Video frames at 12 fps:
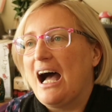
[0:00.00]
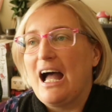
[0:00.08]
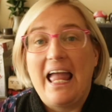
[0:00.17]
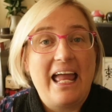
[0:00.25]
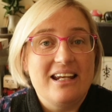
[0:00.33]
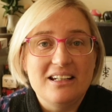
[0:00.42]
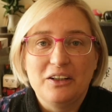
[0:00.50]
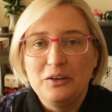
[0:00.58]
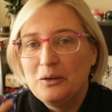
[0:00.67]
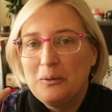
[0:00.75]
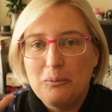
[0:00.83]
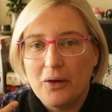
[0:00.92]
uh, head,
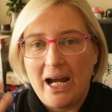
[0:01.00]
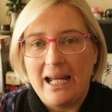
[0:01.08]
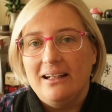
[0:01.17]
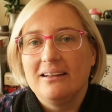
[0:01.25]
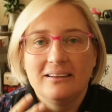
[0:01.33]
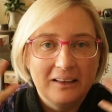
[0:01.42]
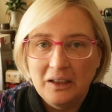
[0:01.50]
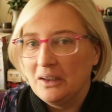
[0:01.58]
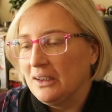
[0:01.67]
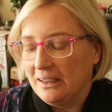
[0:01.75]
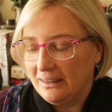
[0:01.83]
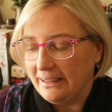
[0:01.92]
brain,
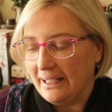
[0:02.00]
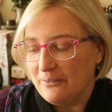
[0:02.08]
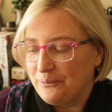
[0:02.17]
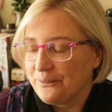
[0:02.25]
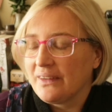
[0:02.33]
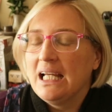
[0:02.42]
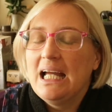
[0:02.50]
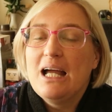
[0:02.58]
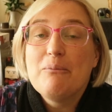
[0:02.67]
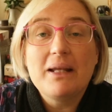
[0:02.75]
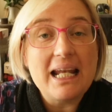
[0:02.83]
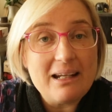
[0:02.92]
yeah.
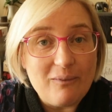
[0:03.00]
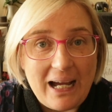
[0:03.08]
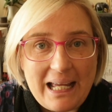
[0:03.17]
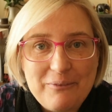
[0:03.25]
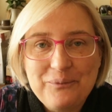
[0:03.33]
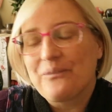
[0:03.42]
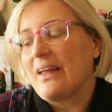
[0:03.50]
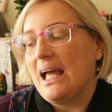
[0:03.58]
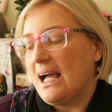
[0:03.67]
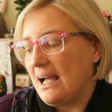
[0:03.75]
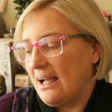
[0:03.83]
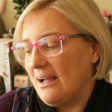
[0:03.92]
But anyway,
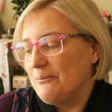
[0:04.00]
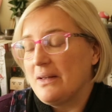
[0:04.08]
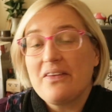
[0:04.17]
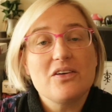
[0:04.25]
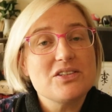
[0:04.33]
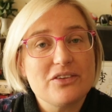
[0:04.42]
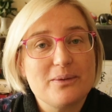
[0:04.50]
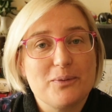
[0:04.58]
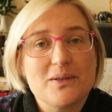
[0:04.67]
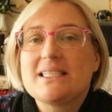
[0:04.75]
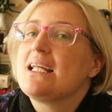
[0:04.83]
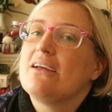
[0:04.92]
um, those are all the
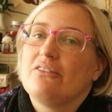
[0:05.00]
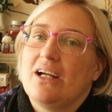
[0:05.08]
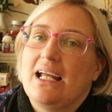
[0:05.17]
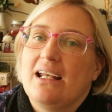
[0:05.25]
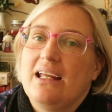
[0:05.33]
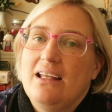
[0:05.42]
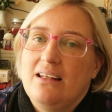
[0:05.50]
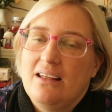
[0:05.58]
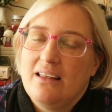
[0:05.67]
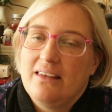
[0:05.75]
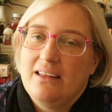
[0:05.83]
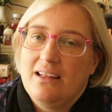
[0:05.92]
books that I read in
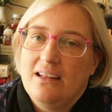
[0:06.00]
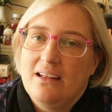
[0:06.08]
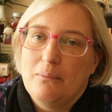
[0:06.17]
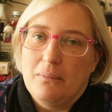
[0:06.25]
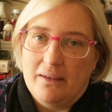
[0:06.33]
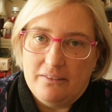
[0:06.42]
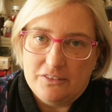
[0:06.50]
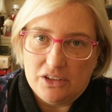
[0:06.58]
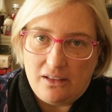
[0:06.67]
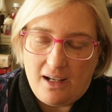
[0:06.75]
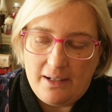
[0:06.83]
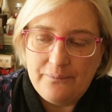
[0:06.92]
the month of
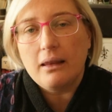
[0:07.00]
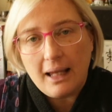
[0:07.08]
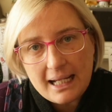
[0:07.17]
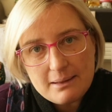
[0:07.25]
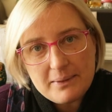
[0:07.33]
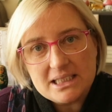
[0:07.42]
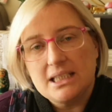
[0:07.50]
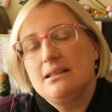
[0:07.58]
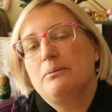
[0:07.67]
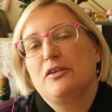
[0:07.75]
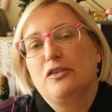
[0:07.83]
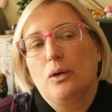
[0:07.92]
July. Like I
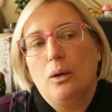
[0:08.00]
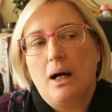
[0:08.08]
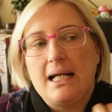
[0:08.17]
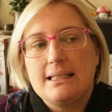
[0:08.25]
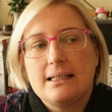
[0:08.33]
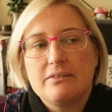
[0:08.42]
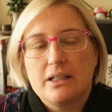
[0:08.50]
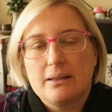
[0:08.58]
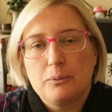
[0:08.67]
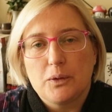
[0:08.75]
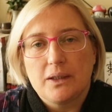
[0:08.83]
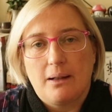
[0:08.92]
mentioned before, I did have another
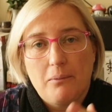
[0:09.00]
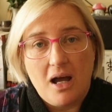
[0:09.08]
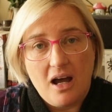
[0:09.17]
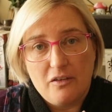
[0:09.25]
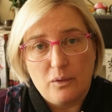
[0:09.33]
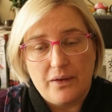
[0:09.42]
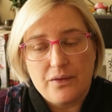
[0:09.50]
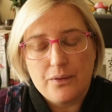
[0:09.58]
book that I'm halfway